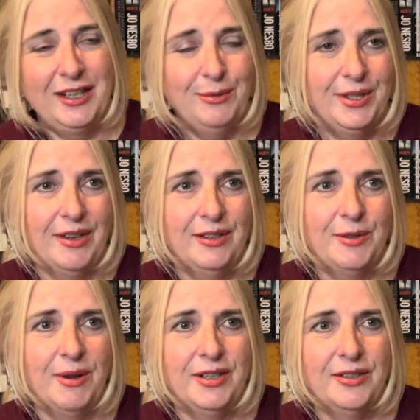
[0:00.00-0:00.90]
also there's
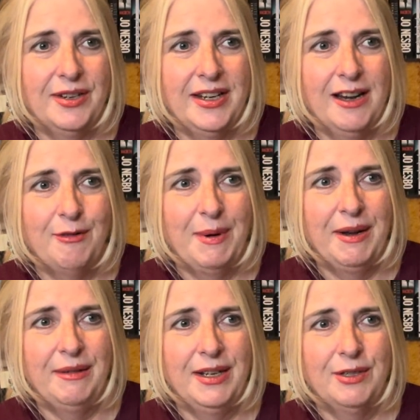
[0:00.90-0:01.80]
quite a lot in here
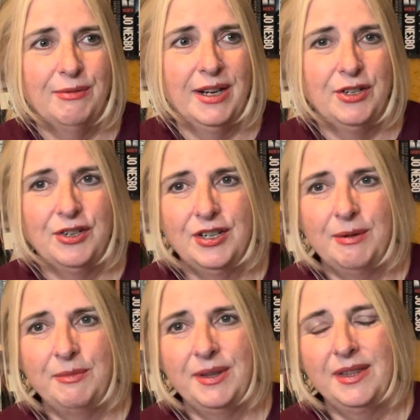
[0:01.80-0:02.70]
about his relationship
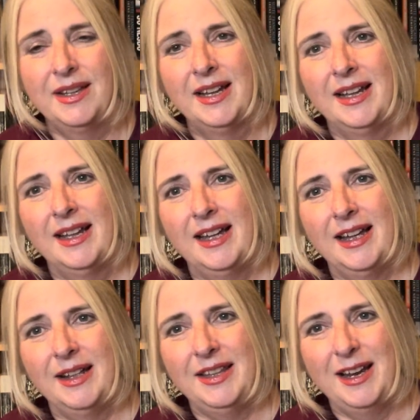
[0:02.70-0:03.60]
with
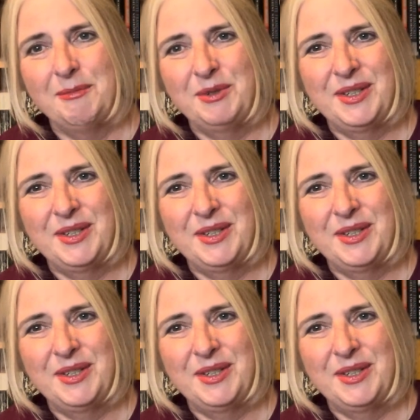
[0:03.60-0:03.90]
the animals.